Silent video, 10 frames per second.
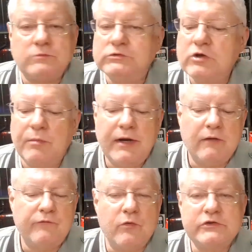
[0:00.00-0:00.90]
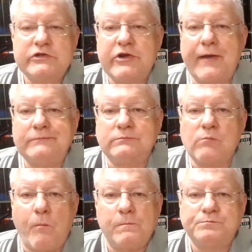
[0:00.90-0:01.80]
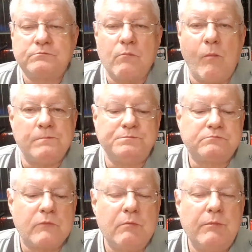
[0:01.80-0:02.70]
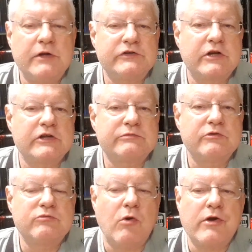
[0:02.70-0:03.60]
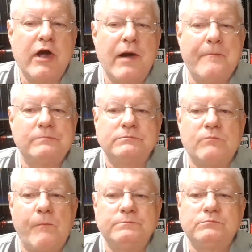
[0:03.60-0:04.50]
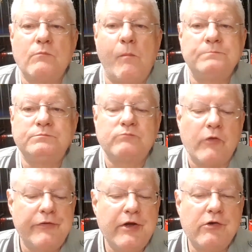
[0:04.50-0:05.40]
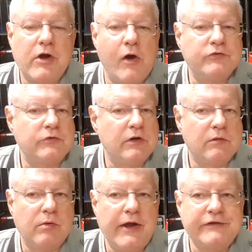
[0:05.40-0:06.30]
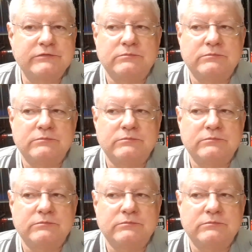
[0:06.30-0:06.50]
Nobody enforces it because the customers won't come. They'll go to another place